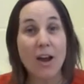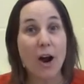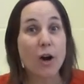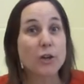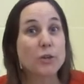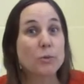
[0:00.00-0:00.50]

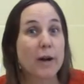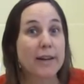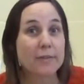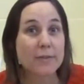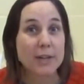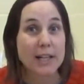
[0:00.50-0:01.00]
Are you ready
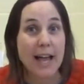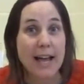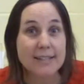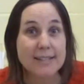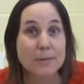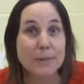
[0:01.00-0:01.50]
for
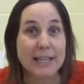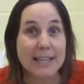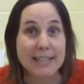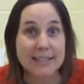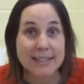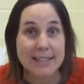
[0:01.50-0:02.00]
class to
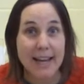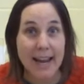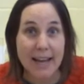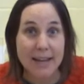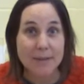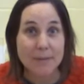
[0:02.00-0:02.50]
begin
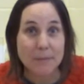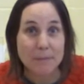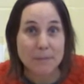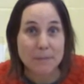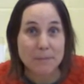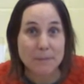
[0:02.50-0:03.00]
today?
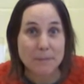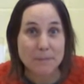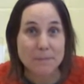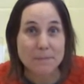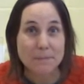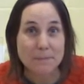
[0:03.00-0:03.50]

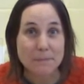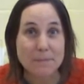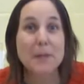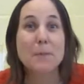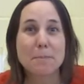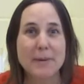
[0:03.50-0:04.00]

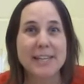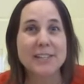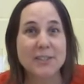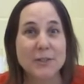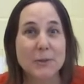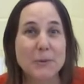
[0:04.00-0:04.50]
Me
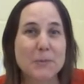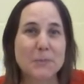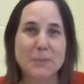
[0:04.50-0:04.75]
too.